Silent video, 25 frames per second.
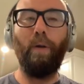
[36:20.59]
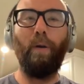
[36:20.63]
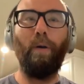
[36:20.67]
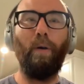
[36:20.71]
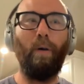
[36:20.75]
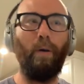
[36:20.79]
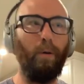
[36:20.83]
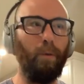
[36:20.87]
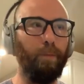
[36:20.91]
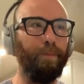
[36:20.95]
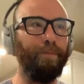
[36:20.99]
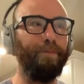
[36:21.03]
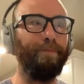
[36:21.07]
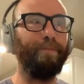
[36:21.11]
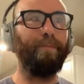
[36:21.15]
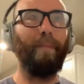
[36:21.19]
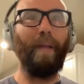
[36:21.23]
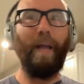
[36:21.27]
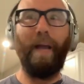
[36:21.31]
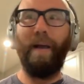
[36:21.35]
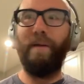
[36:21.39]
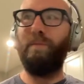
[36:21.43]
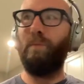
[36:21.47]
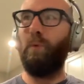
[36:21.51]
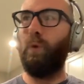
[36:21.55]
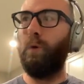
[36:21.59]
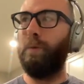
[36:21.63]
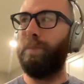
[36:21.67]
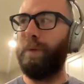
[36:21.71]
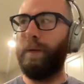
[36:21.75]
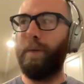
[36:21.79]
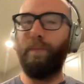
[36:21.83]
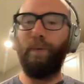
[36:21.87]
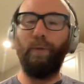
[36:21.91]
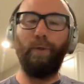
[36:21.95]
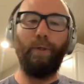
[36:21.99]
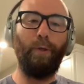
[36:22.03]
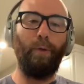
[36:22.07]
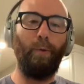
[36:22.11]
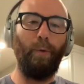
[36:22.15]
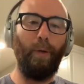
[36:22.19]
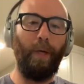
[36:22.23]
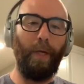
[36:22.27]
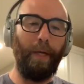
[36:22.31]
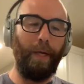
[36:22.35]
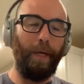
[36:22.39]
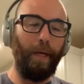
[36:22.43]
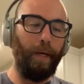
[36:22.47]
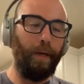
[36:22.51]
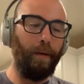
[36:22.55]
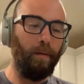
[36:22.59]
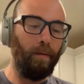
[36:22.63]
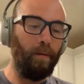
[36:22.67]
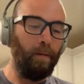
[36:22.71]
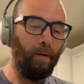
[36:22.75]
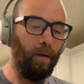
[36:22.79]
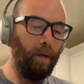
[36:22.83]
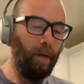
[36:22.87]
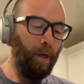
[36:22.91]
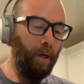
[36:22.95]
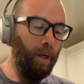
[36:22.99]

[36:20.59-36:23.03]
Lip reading: and I'll have more people tuning in.